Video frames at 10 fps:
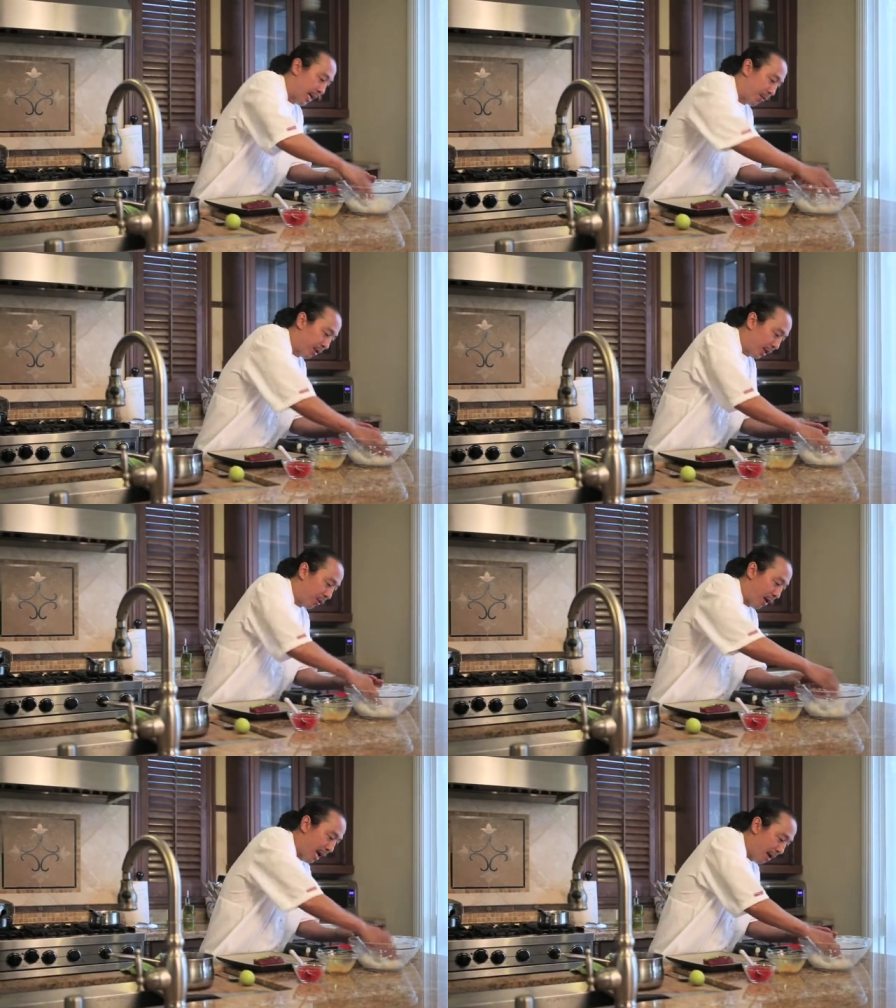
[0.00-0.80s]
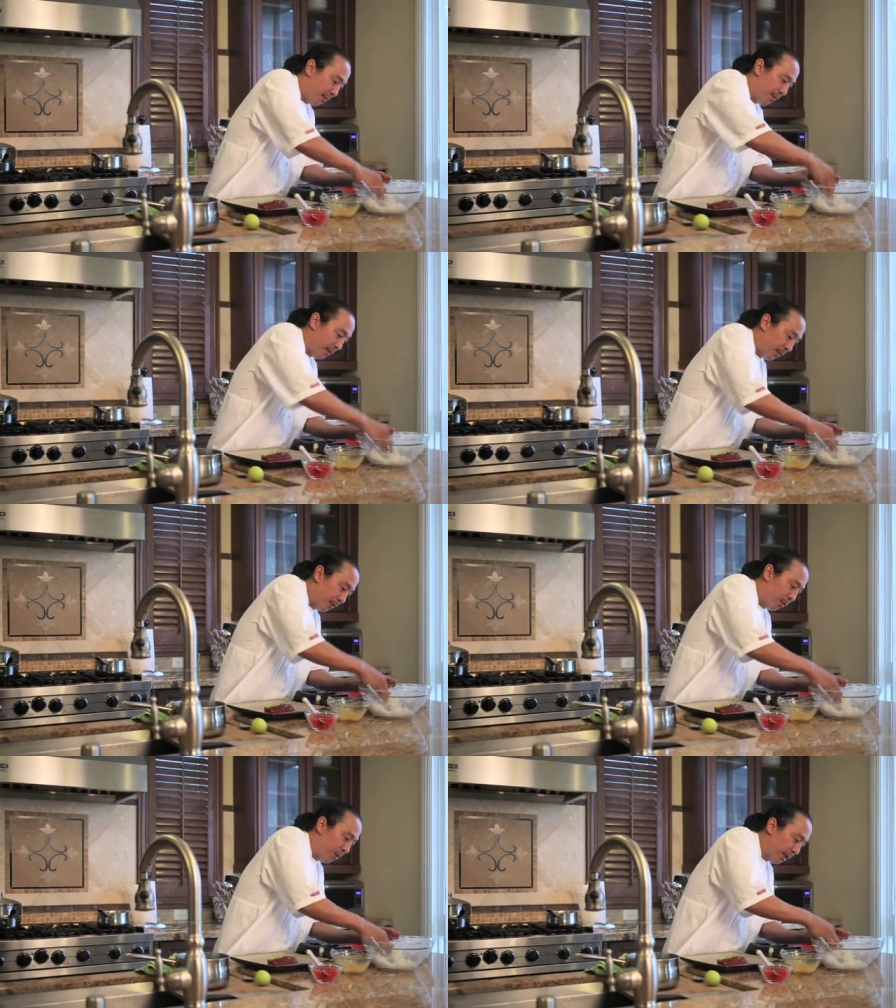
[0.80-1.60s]
And we're gonna grab,
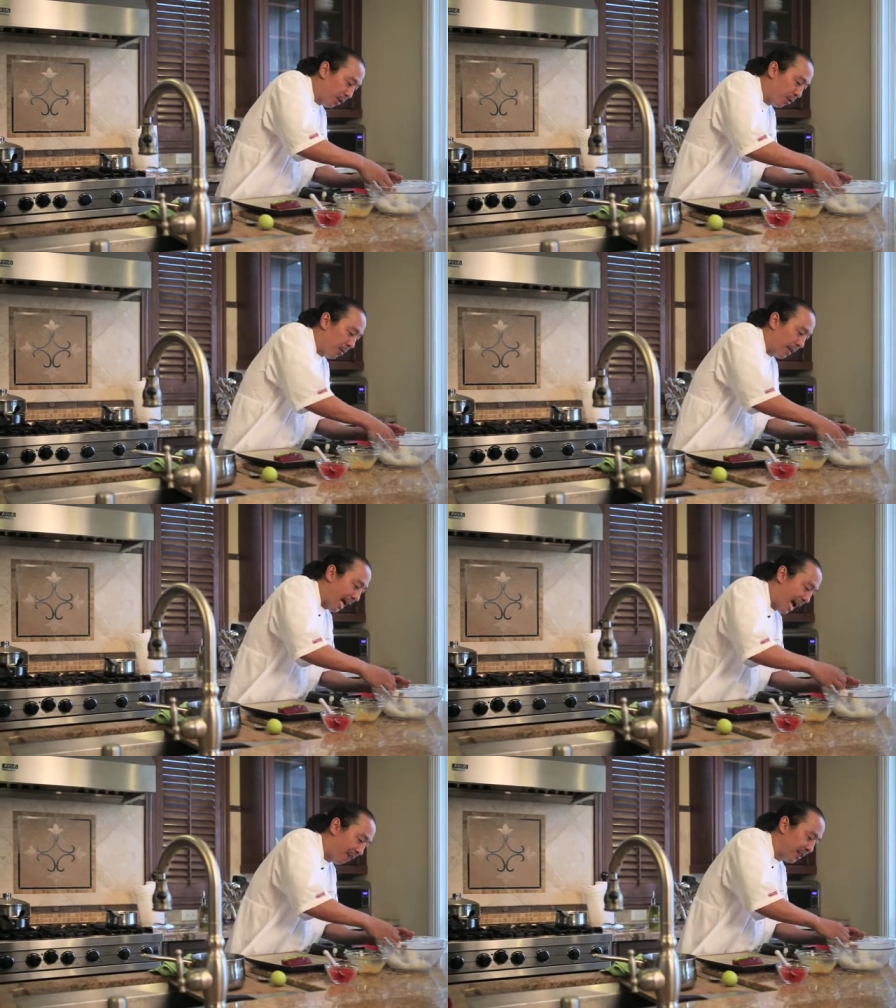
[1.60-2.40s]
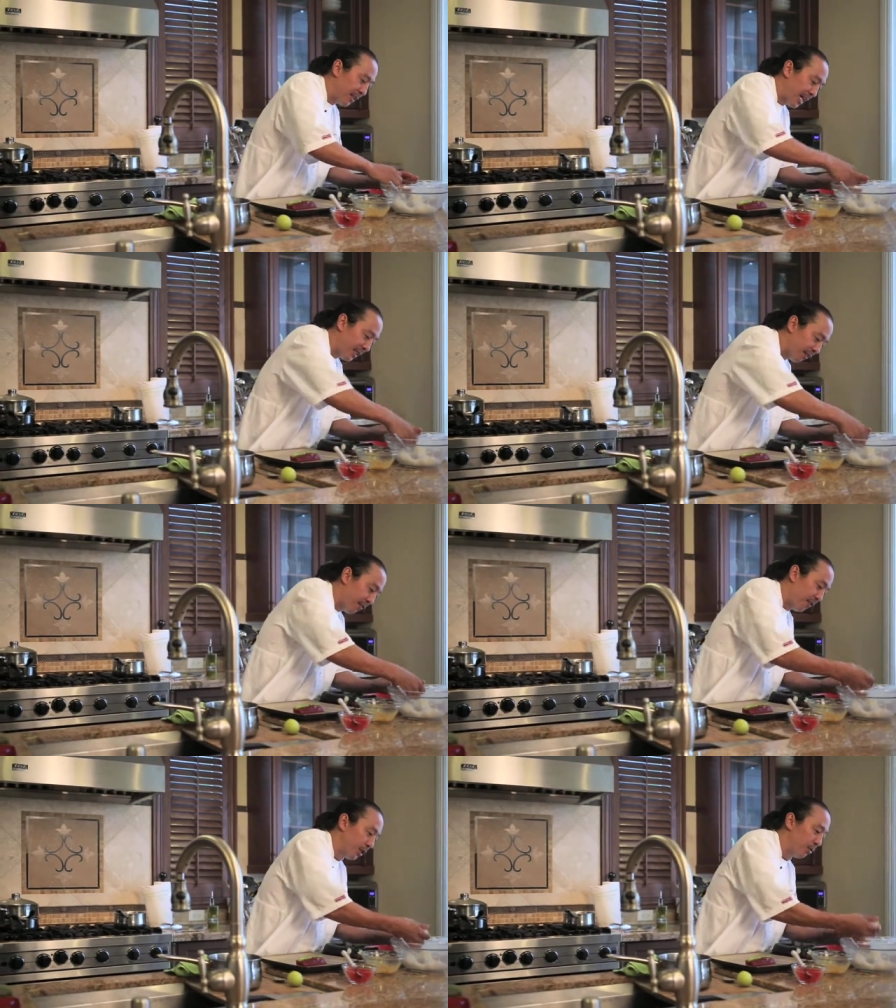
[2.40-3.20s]
we wanna go about half the size of
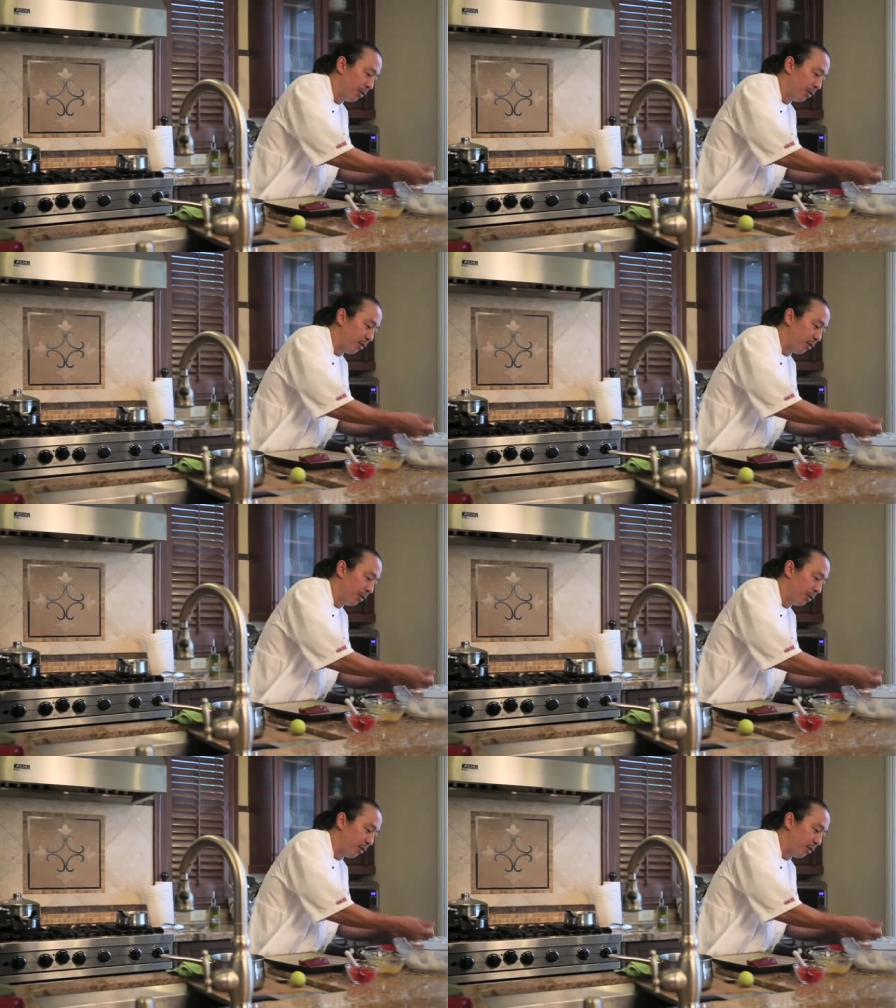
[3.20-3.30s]
the fish.